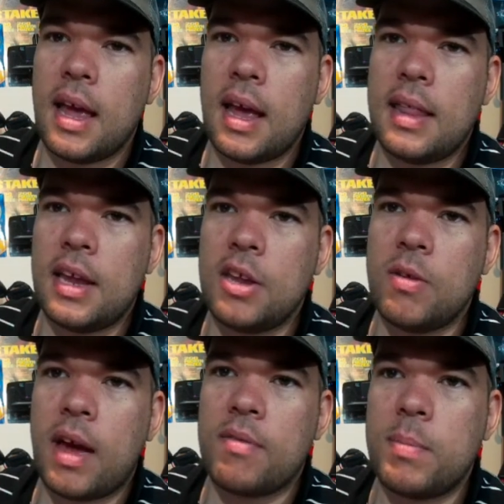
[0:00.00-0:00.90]
and then you
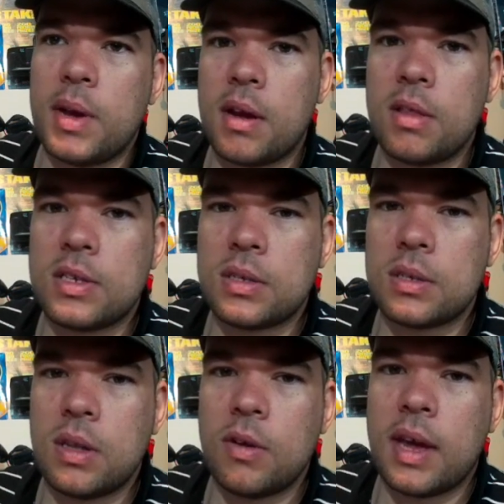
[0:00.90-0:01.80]
have the bigger
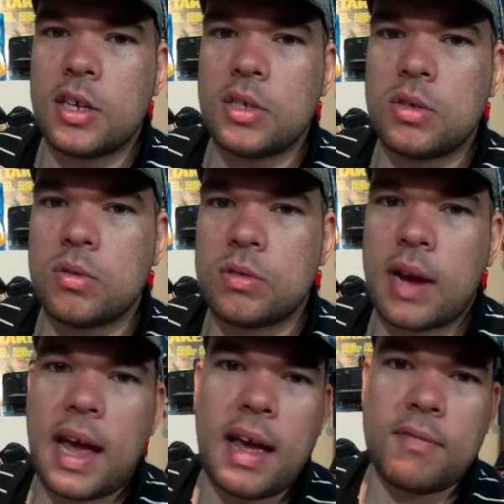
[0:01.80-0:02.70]
locations, which are
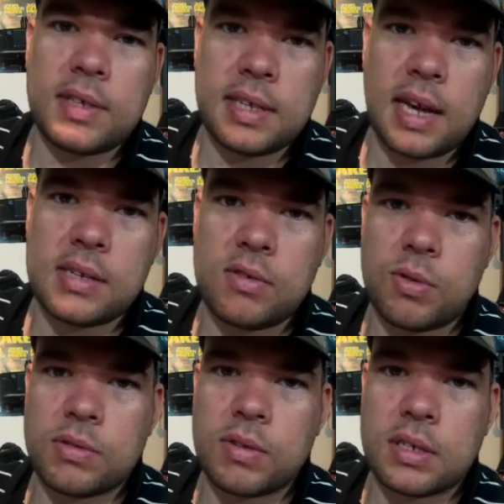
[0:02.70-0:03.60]
half the size of
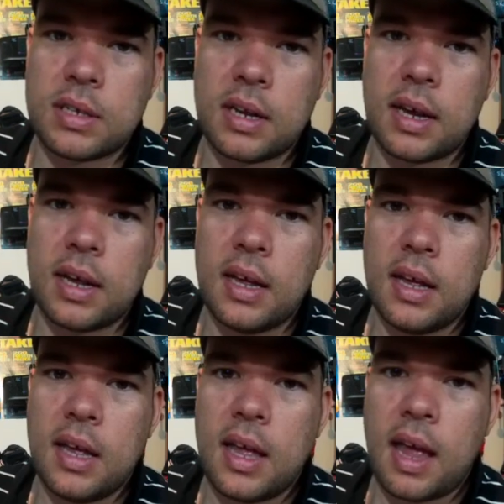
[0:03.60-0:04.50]
Toys R Us today,
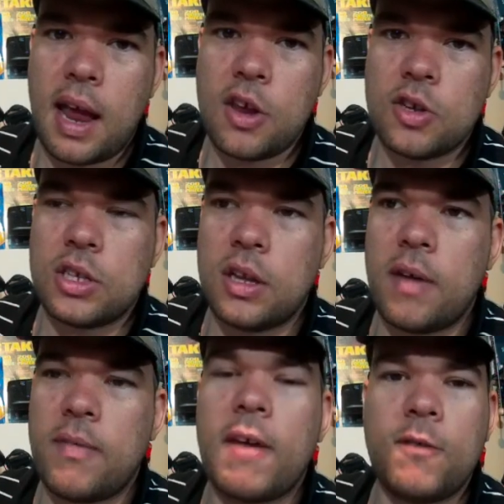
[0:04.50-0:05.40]
and you still
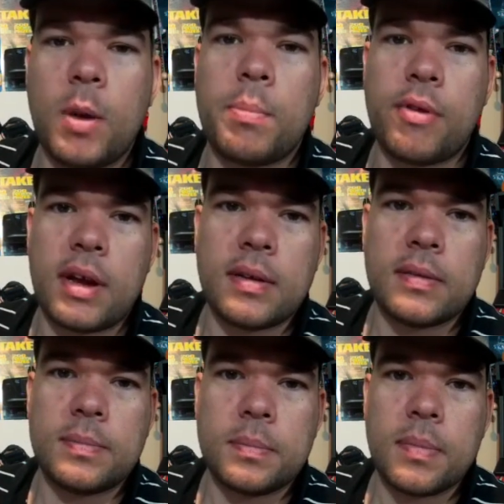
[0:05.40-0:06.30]
have that footprint.
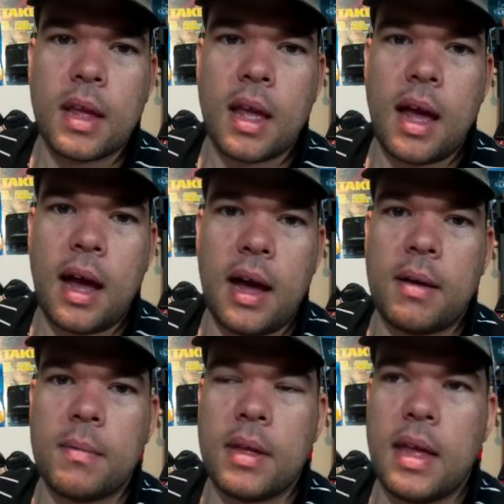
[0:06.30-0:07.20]

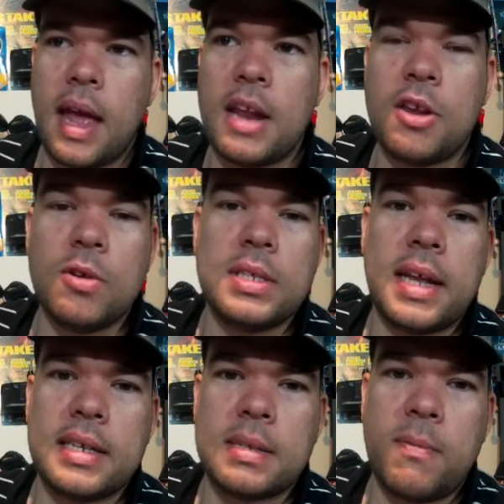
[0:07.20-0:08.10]
Um, and use
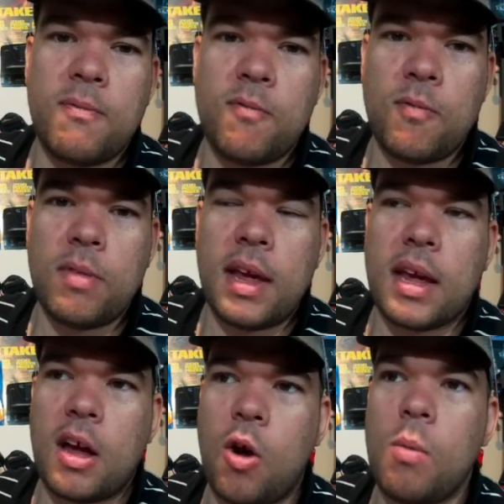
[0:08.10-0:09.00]
that as a like a
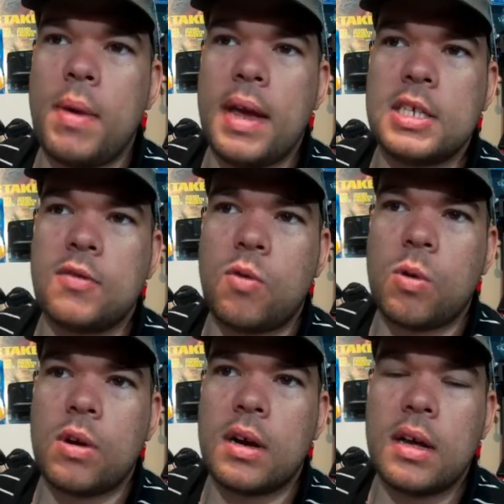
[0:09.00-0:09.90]
home base
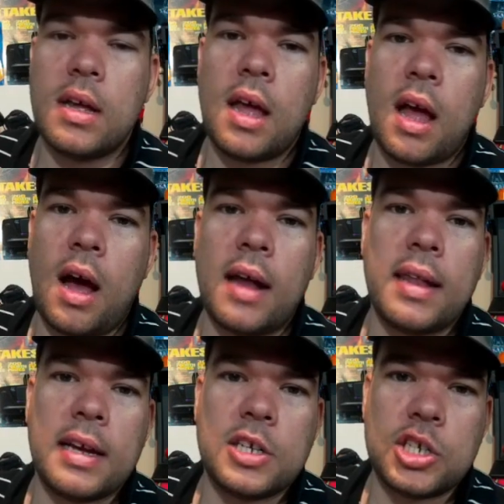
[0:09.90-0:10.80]
for
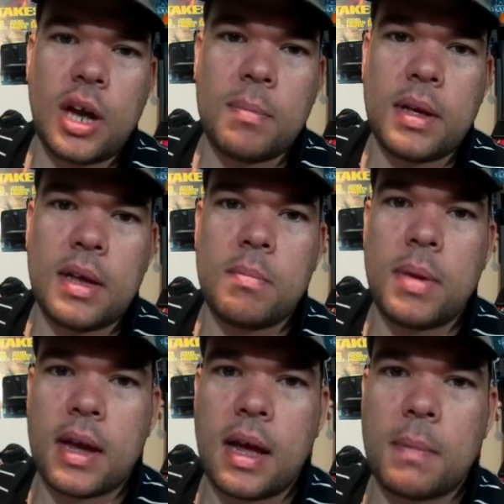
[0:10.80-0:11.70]
online shopping,
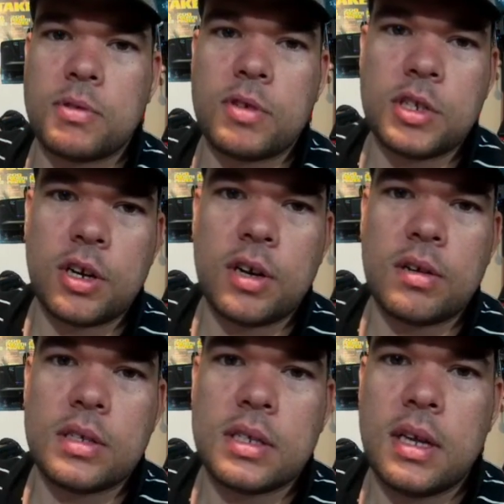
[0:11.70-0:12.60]
pickups,
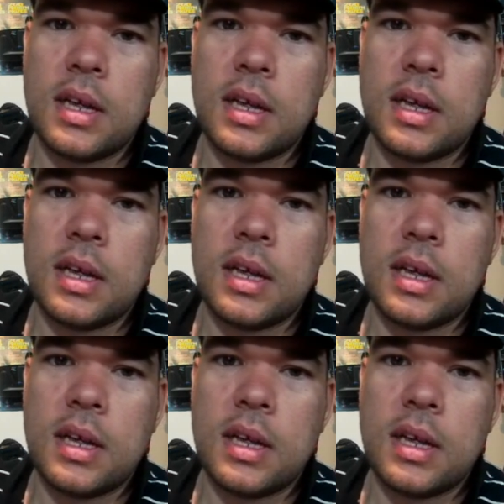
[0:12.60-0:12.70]
returns,